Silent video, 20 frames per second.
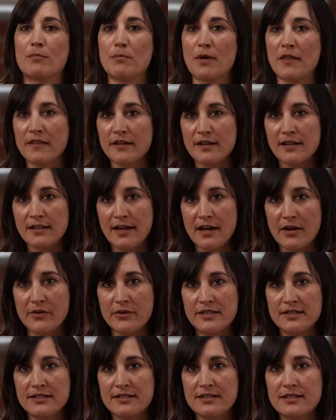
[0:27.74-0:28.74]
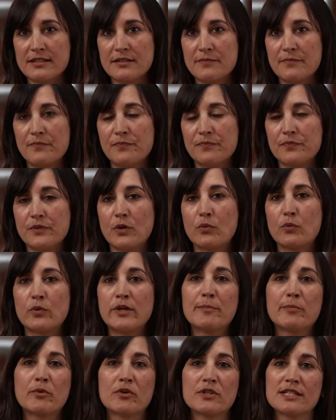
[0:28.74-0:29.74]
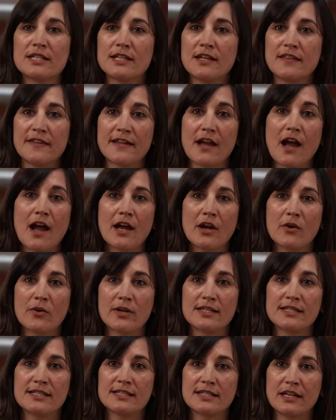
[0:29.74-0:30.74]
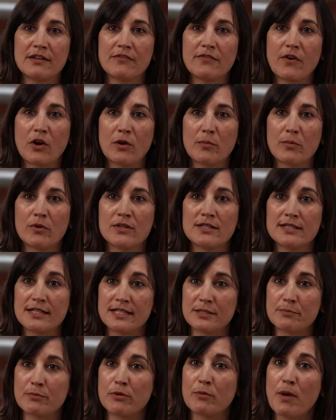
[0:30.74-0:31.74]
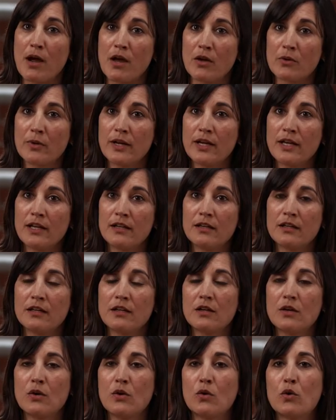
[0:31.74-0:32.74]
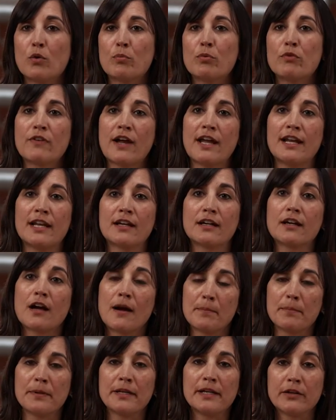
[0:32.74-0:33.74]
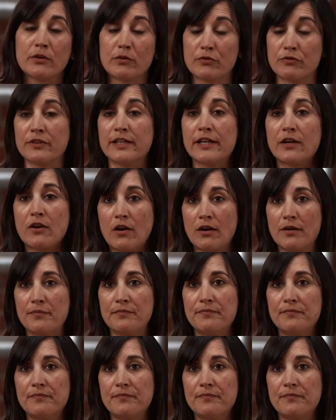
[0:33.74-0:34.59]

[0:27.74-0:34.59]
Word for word: a monthly allowance, reimbursing at the IRS Safe Harbor cents per mile rate, or providing a company or fleet car.